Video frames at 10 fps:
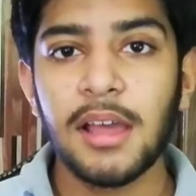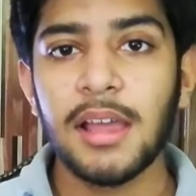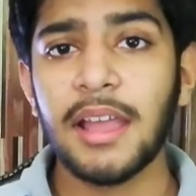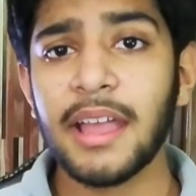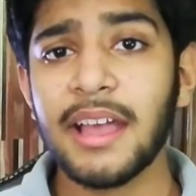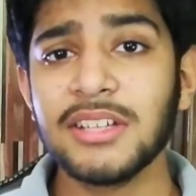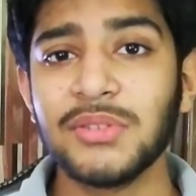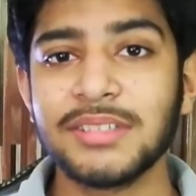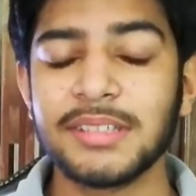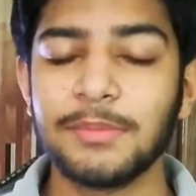Hey guys,
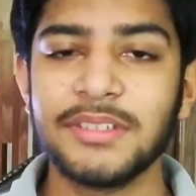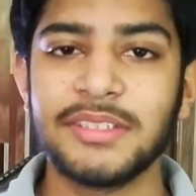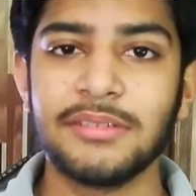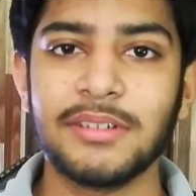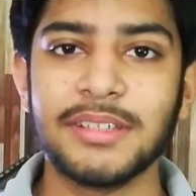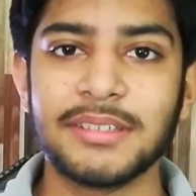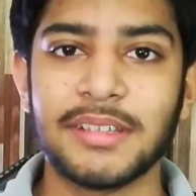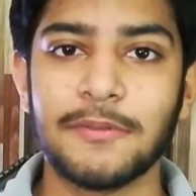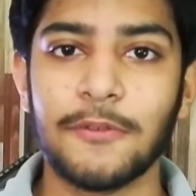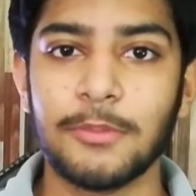what's up? This is
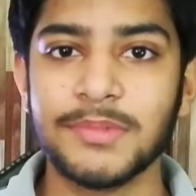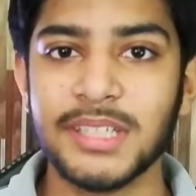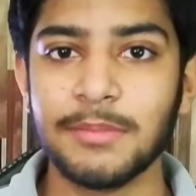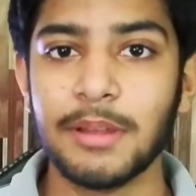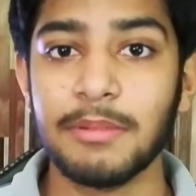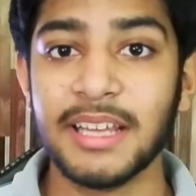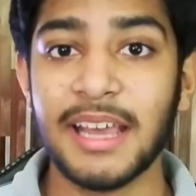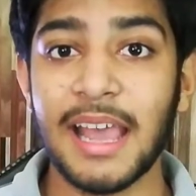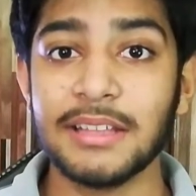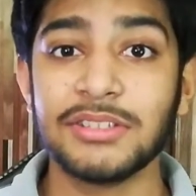Resistant from Team
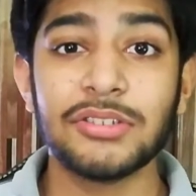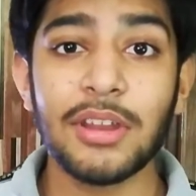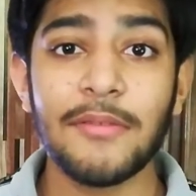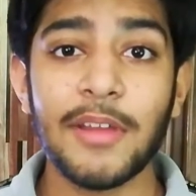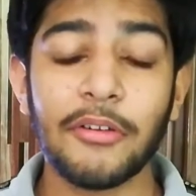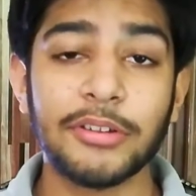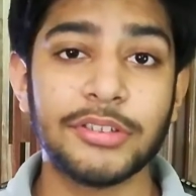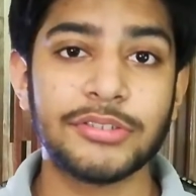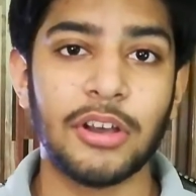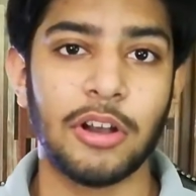AA, and today we are going
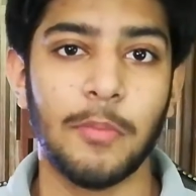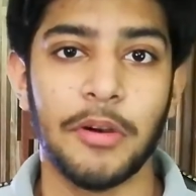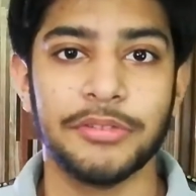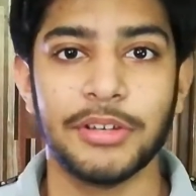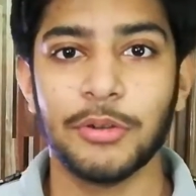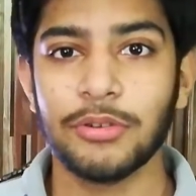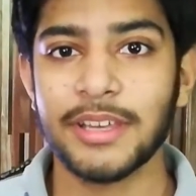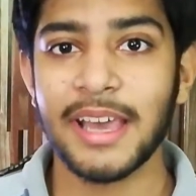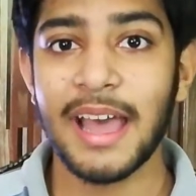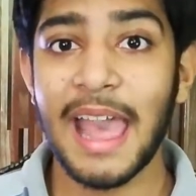to talk about the
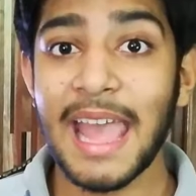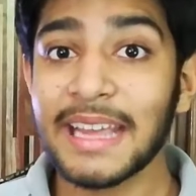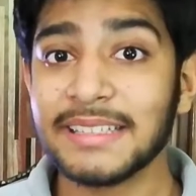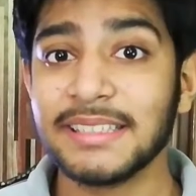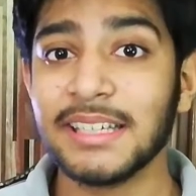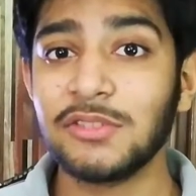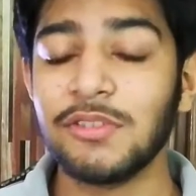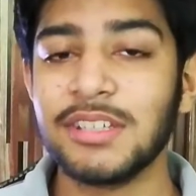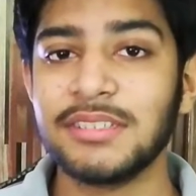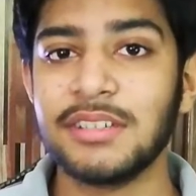Nokia X6,
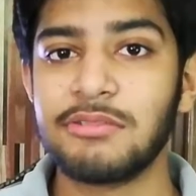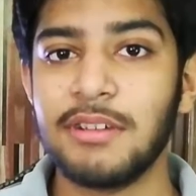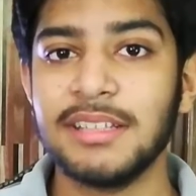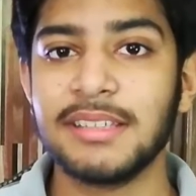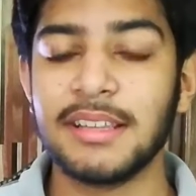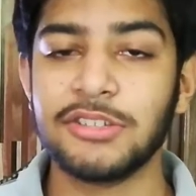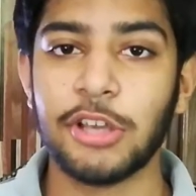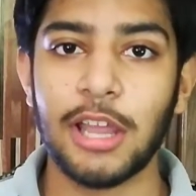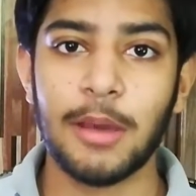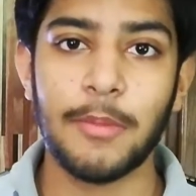which is just released in the
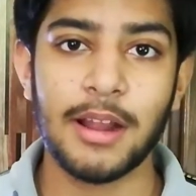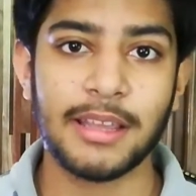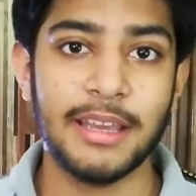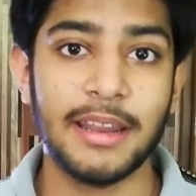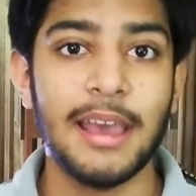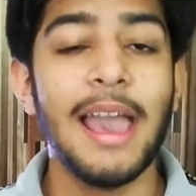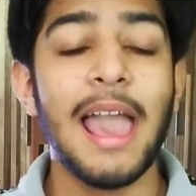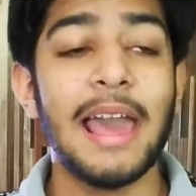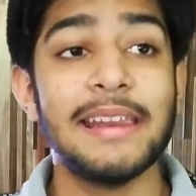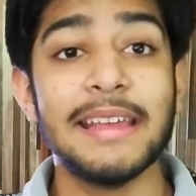China market,
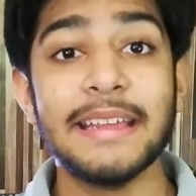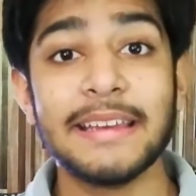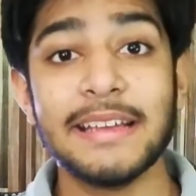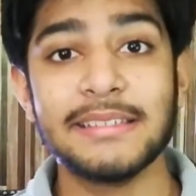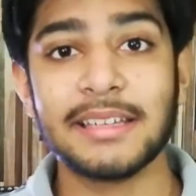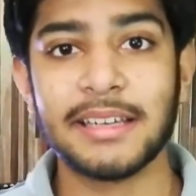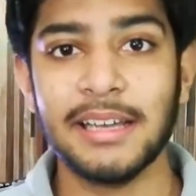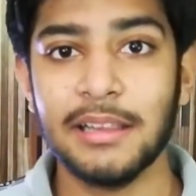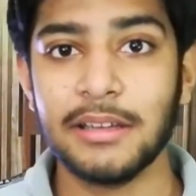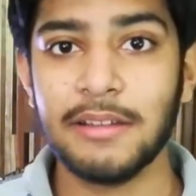and it is a
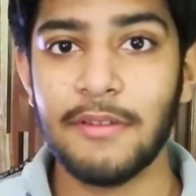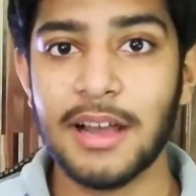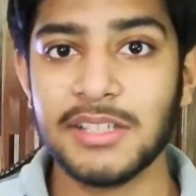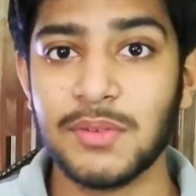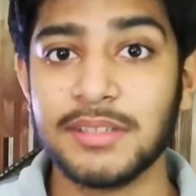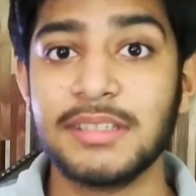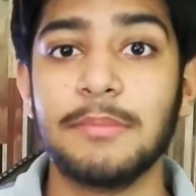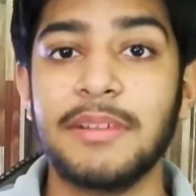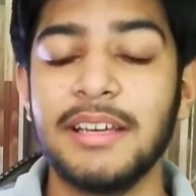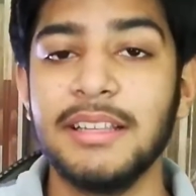killer device with
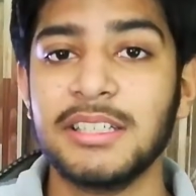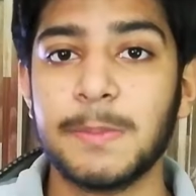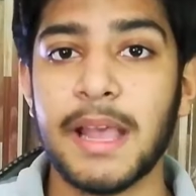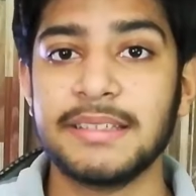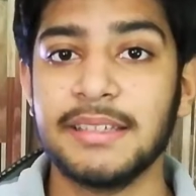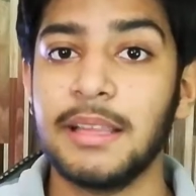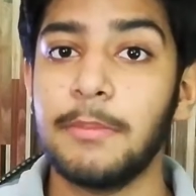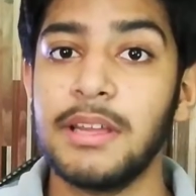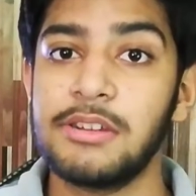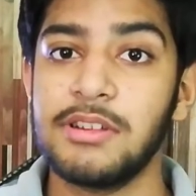some killer specs in the
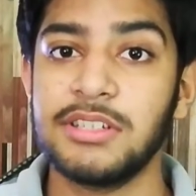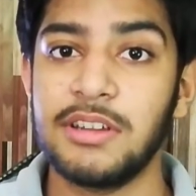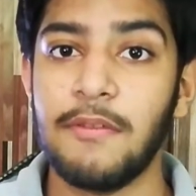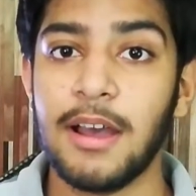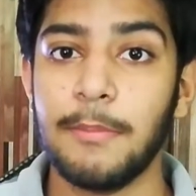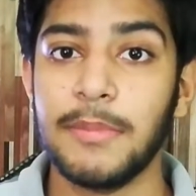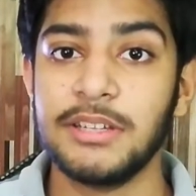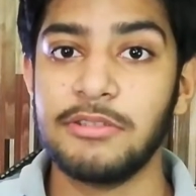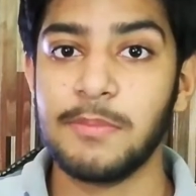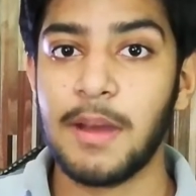mid-range
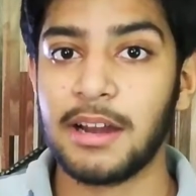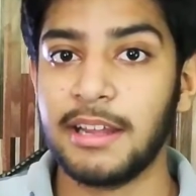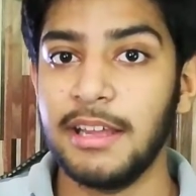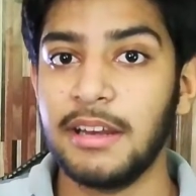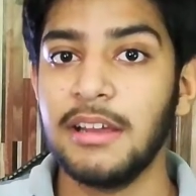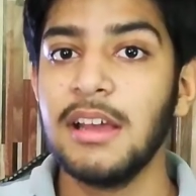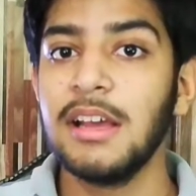market.